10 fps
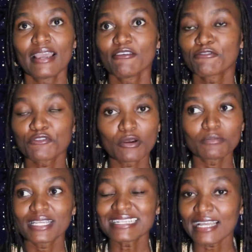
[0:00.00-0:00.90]

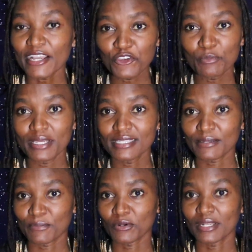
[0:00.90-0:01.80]
From just arguments
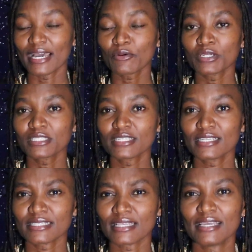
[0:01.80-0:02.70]
about
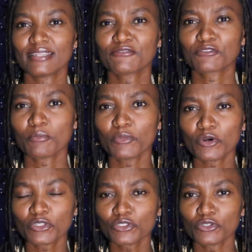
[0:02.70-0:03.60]
languages and from
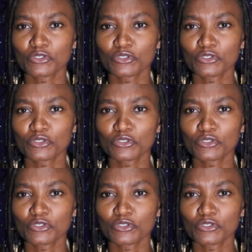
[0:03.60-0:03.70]
not,